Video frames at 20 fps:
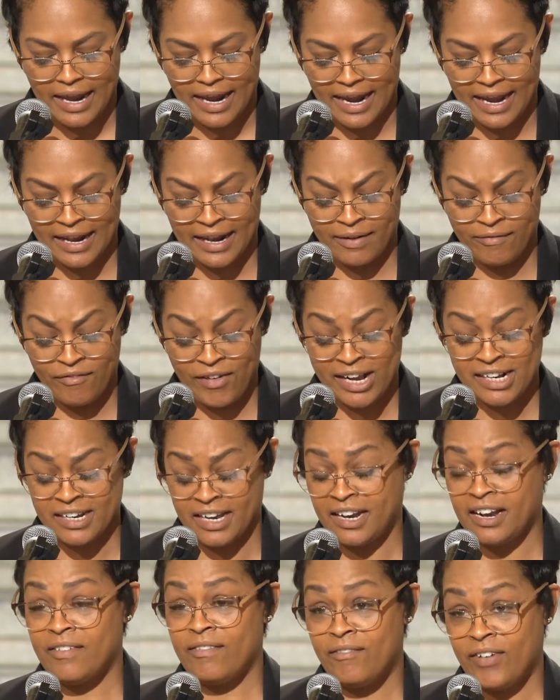an, inve
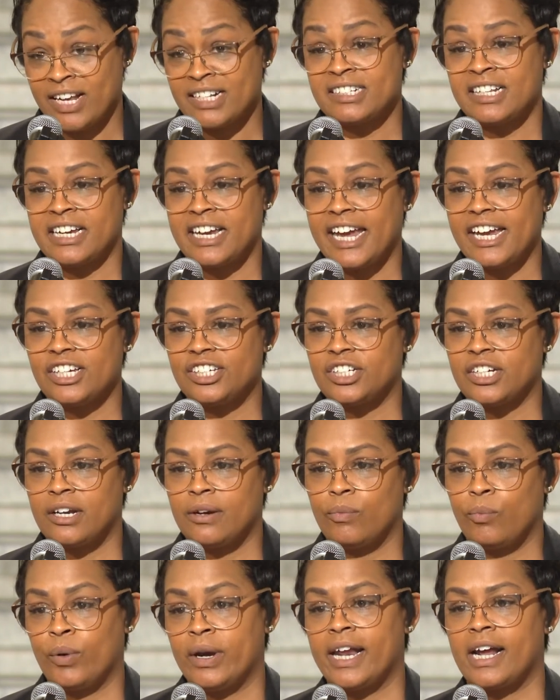an
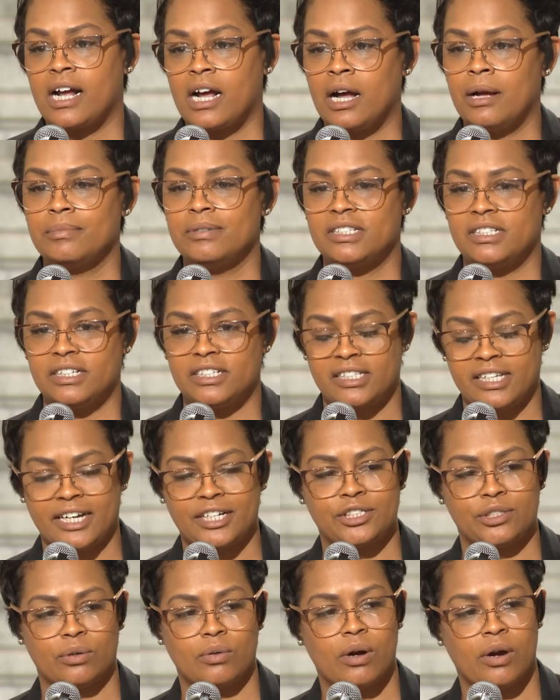investigation when it comes to
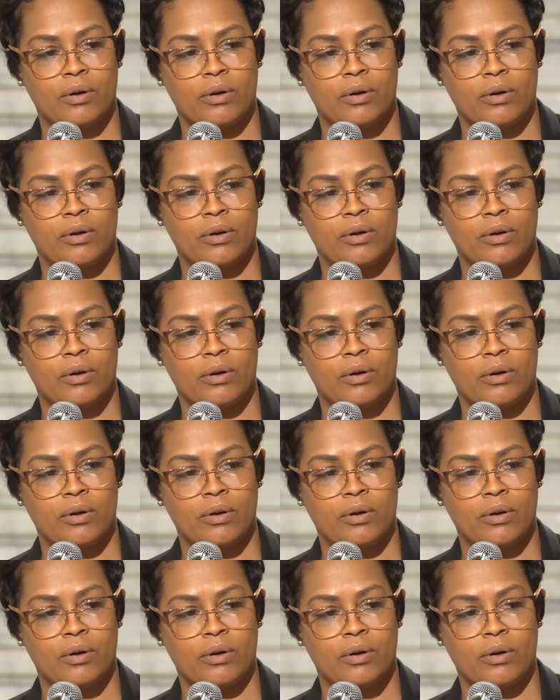sexual